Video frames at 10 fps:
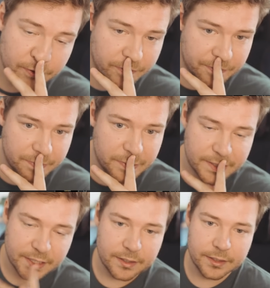of
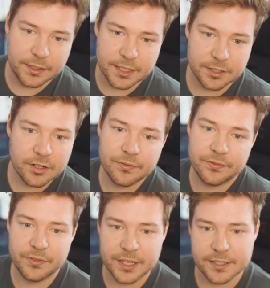there's a lot of
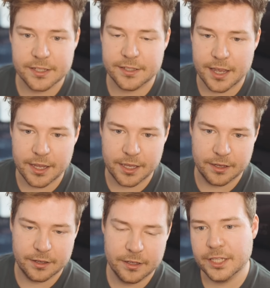things to say
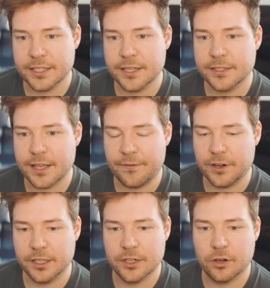here this is
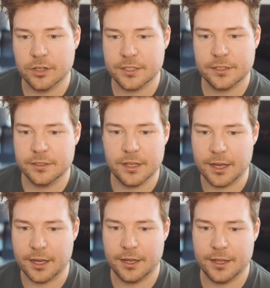definitely not
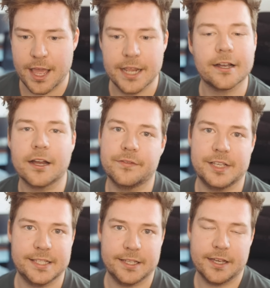uh, any kind of
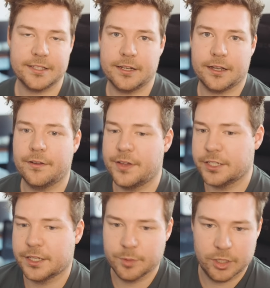ECS, any kind of
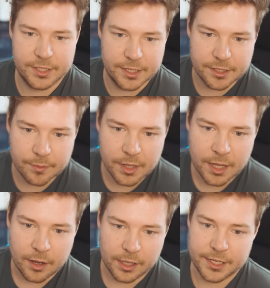entity component system,
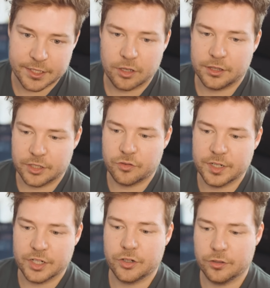at least not the
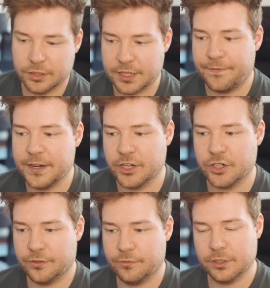traditional
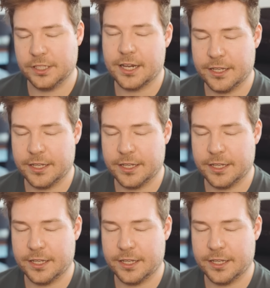definition of what that